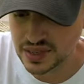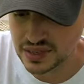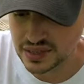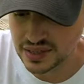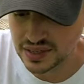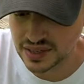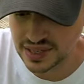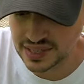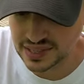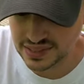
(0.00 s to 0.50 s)

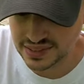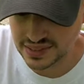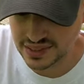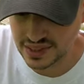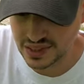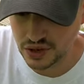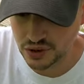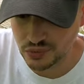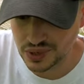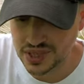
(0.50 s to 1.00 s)

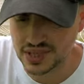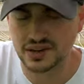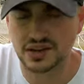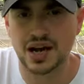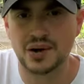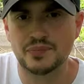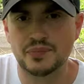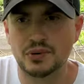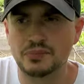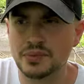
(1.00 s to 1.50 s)
And we did a
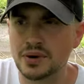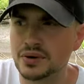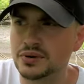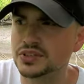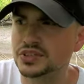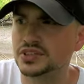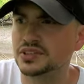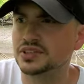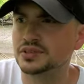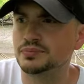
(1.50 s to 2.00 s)
couple
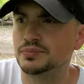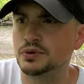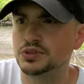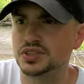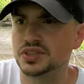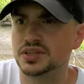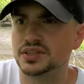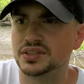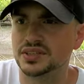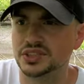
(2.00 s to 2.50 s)
motions,
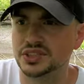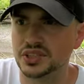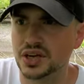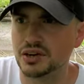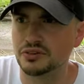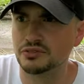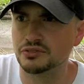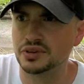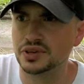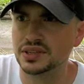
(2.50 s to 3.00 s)
motion of
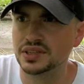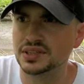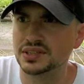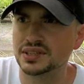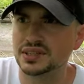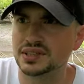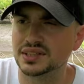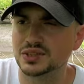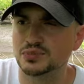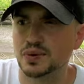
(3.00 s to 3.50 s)
discovery,
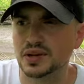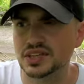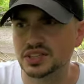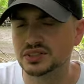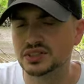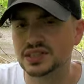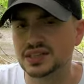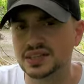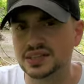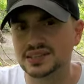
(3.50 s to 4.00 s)
because
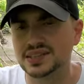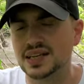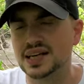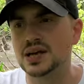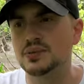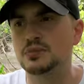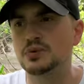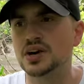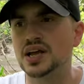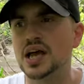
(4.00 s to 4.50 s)
basically at the
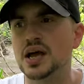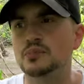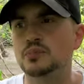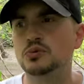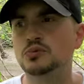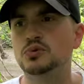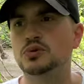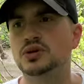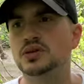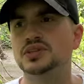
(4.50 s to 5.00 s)
time what
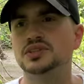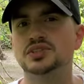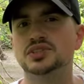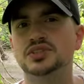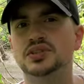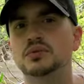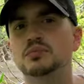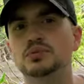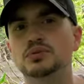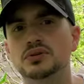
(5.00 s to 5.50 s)
happened was
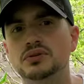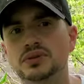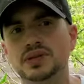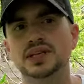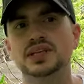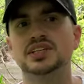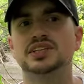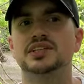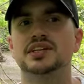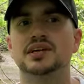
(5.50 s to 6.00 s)
the
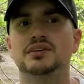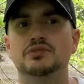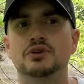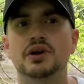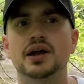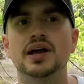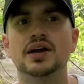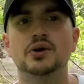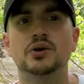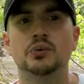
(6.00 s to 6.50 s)
police never
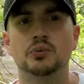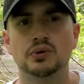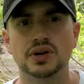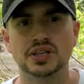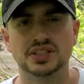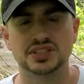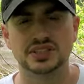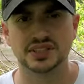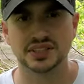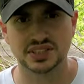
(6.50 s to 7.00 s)
had a
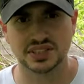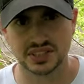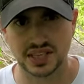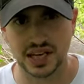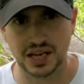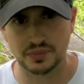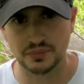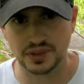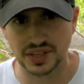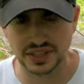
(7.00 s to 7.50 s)
reason to
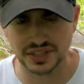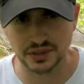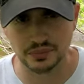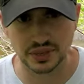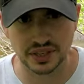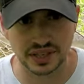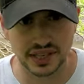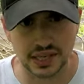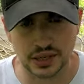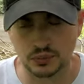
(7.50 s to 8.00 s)
stop me to
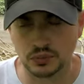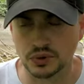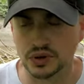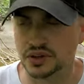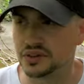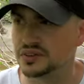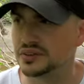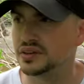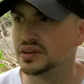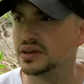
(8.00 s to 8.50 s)
begin
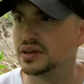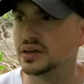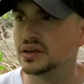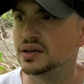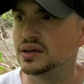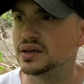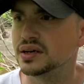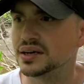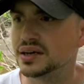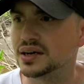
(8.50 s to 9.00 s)

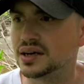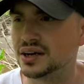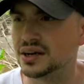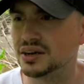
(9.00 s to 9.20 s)
with.